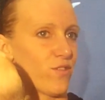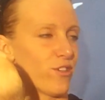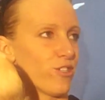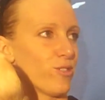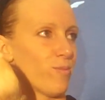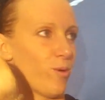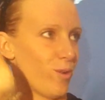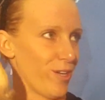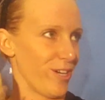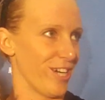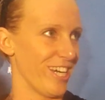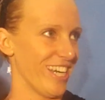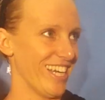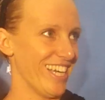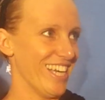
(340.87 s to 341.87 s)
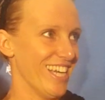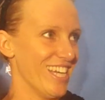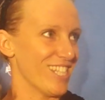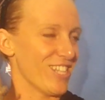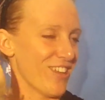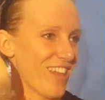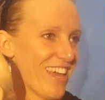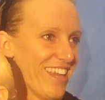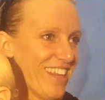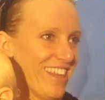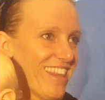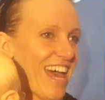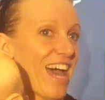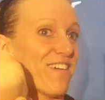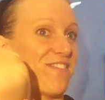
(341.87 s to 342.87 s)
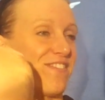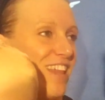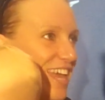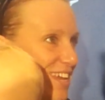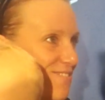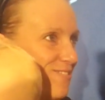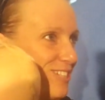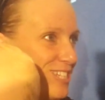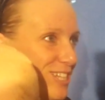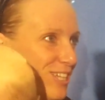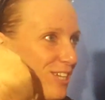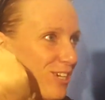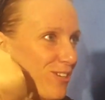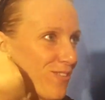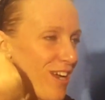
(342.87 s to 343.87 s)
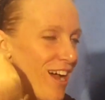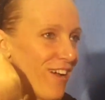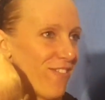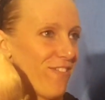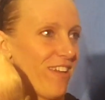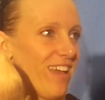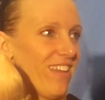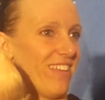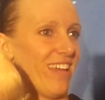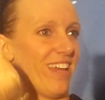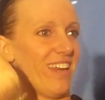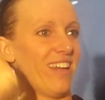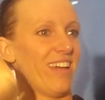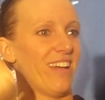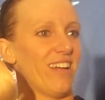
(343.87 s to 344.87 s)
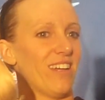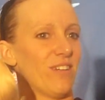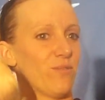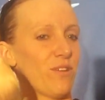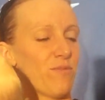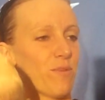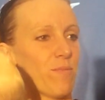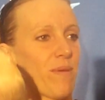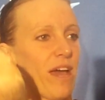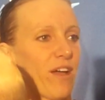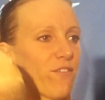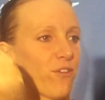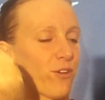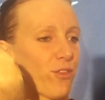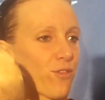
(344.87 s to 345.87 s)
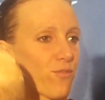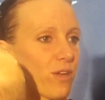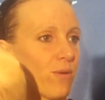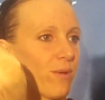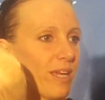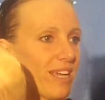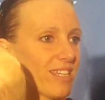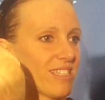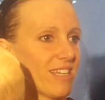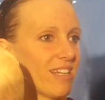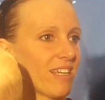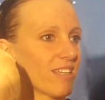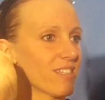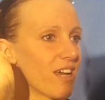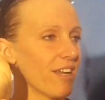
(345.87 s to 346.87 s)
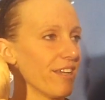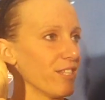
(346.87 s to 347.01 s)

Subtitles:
first molar. So then that flight was a little rough. And then we've been back for 3 weeks, and he's on